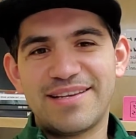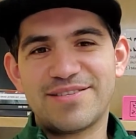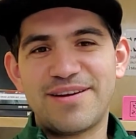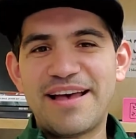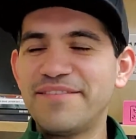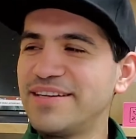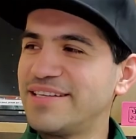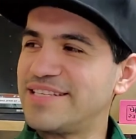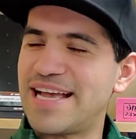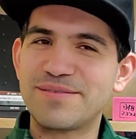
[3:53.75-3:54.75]
So having a
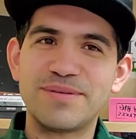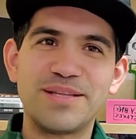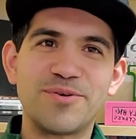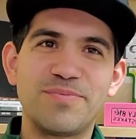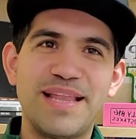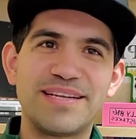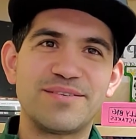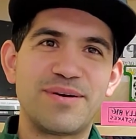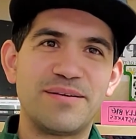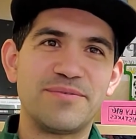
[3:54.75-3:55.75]
jasmine little plant
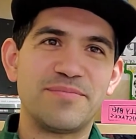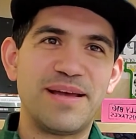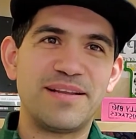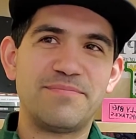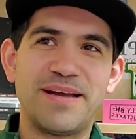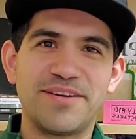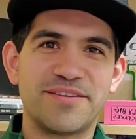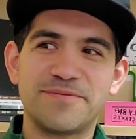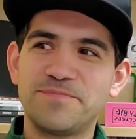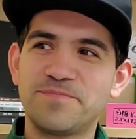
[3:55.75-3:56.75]
around your bed, by
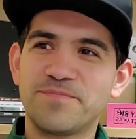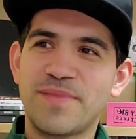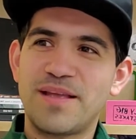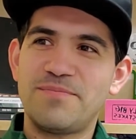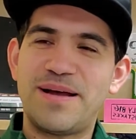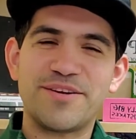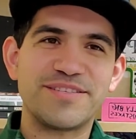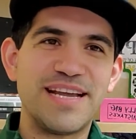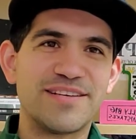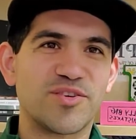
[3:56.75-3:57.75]
your
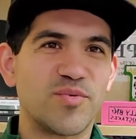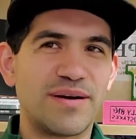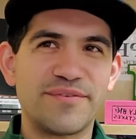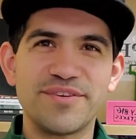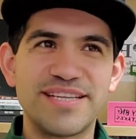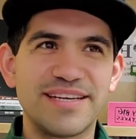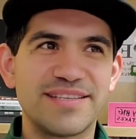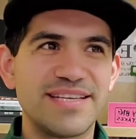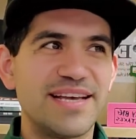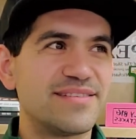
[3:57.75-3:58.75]
desk or wherever you take the
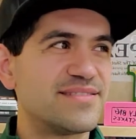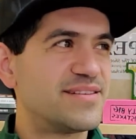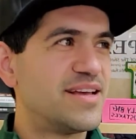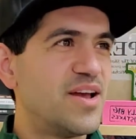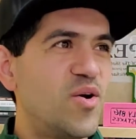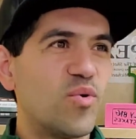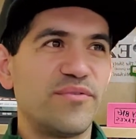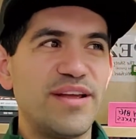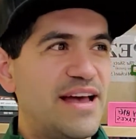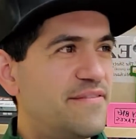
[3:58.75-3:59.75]
tests, or if
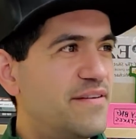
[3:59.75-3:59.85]
you have